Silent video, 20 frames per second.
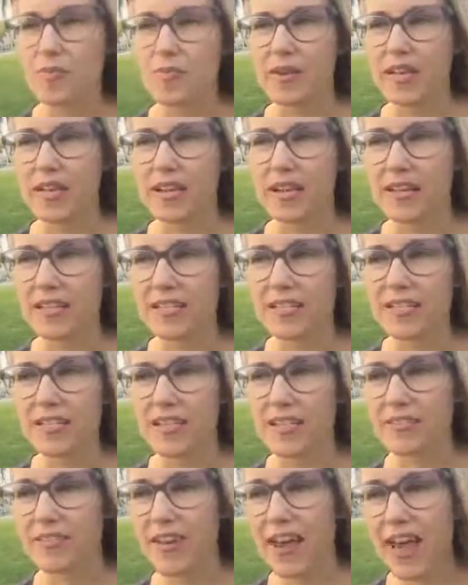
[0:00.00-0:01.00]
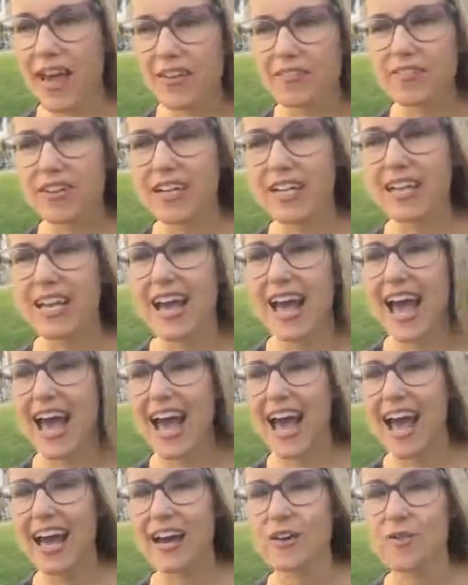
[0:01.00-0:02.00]
because if Henry
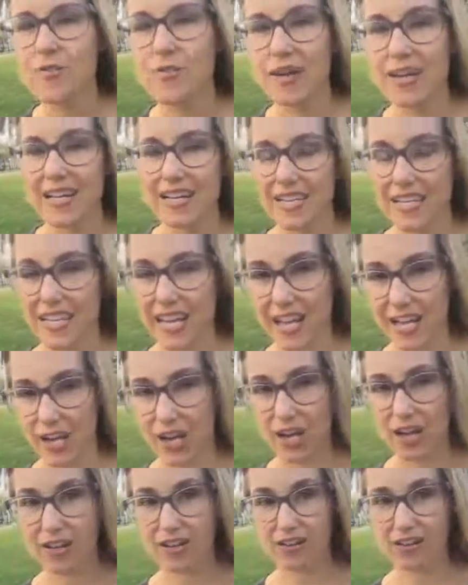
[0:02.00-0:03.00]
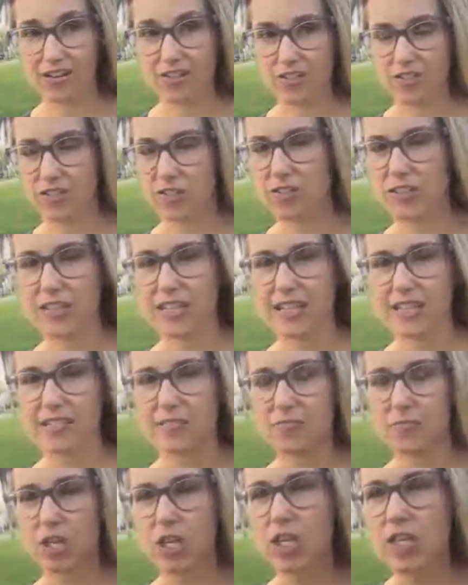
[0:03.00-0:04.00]
had what he had certainly
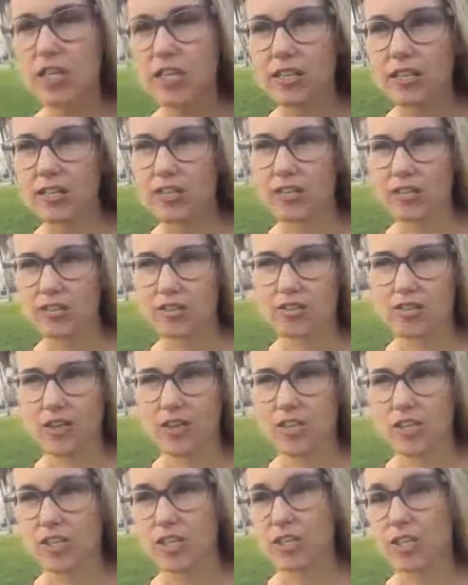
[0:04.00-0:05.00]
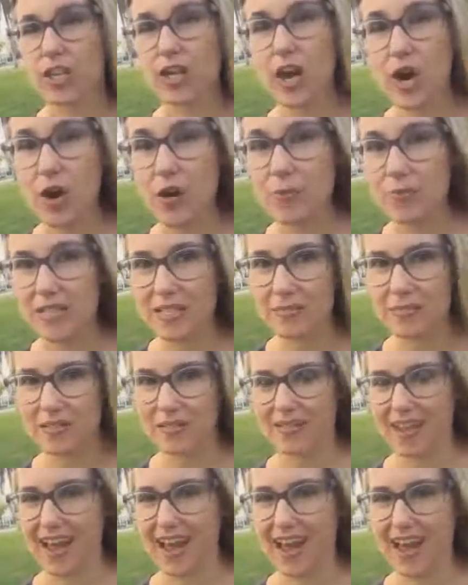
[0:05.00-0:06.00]
earlier in his career surely hoped he would
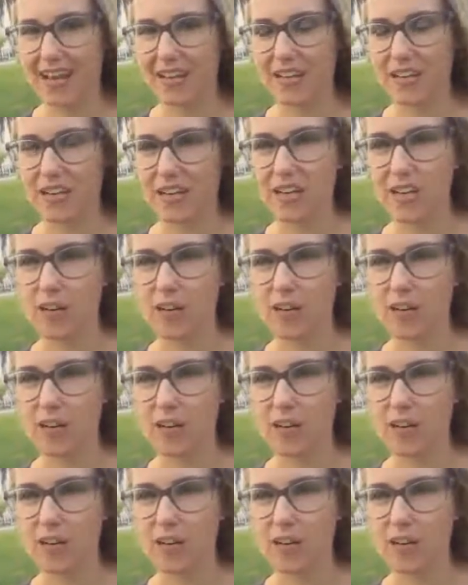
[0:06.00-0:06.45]
have had,